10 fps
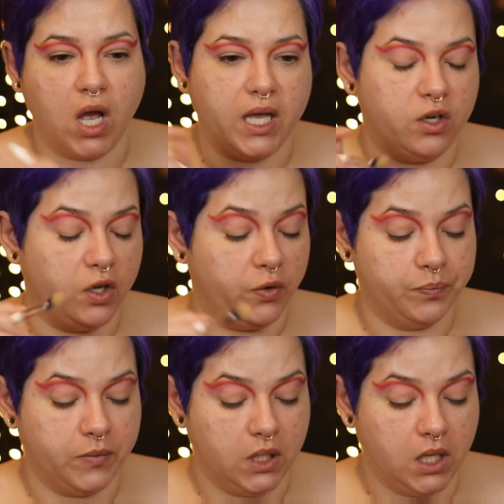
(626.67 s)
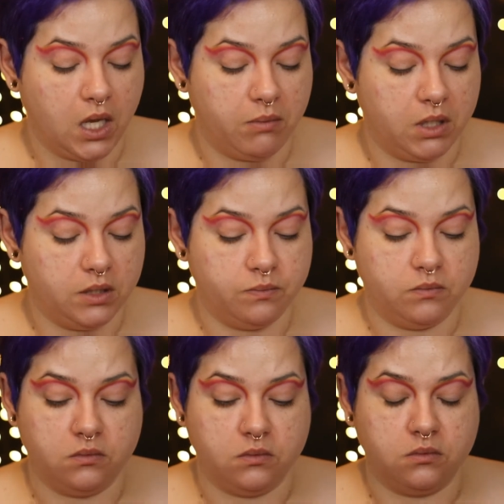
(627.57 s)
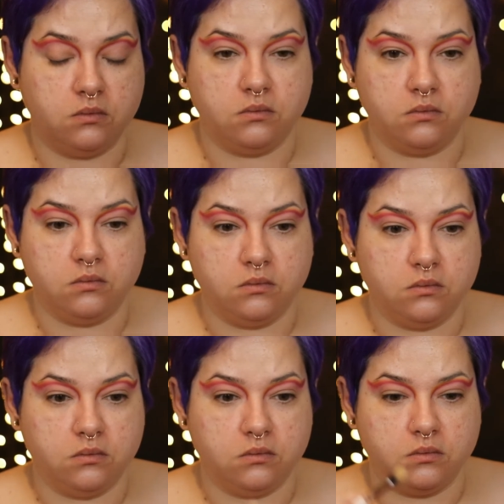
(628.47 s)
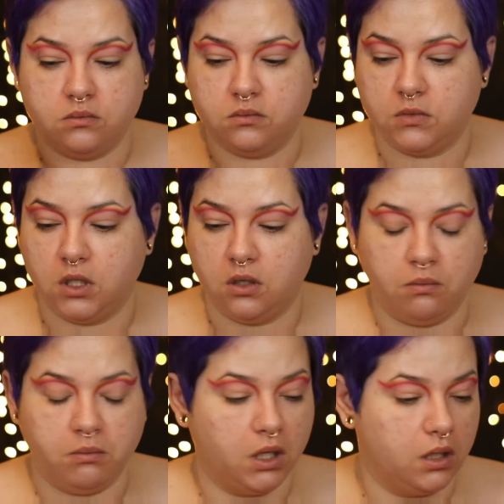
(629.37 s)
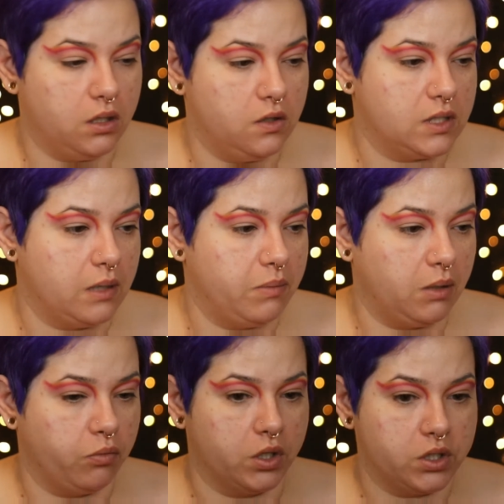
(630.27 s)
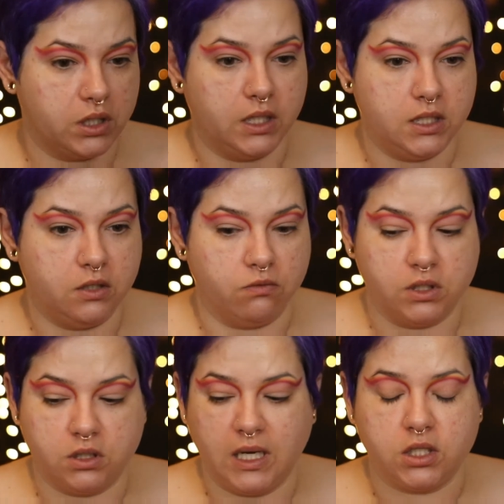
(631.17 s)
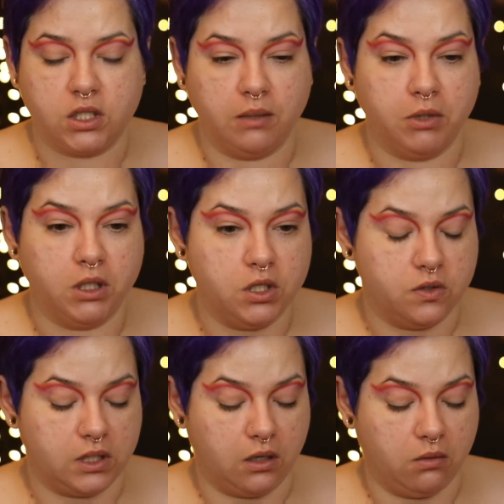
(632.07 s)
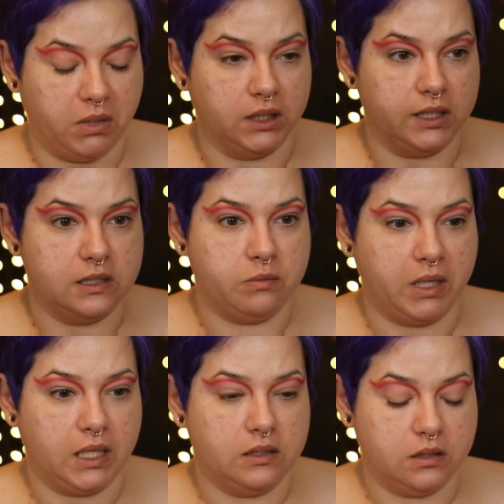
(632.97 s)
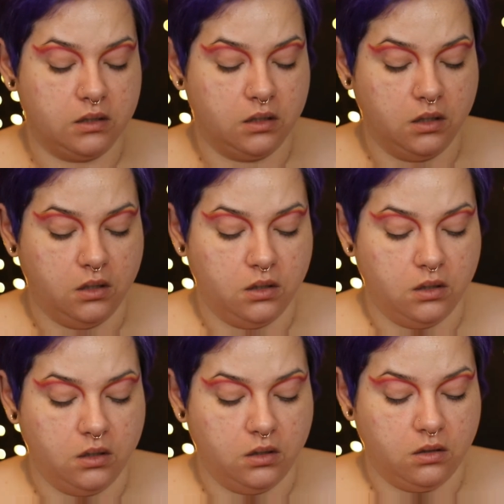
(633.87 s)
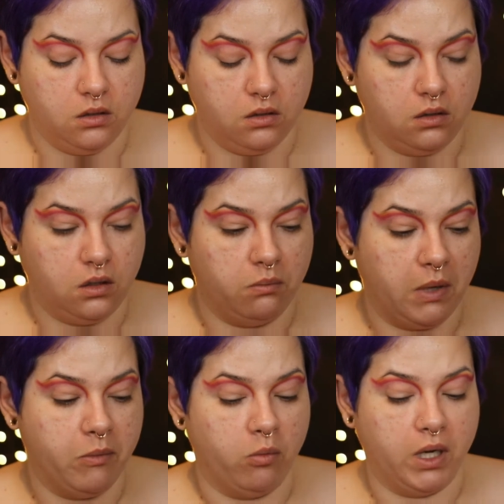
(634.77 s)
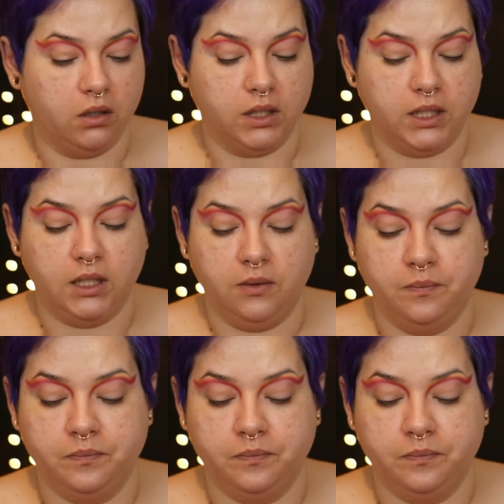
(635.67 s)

I don't know. I'm going to, no, I'm not going to use that big brush that I did originally. Actually, I'm going to use that on my lid space, on my mobile lid.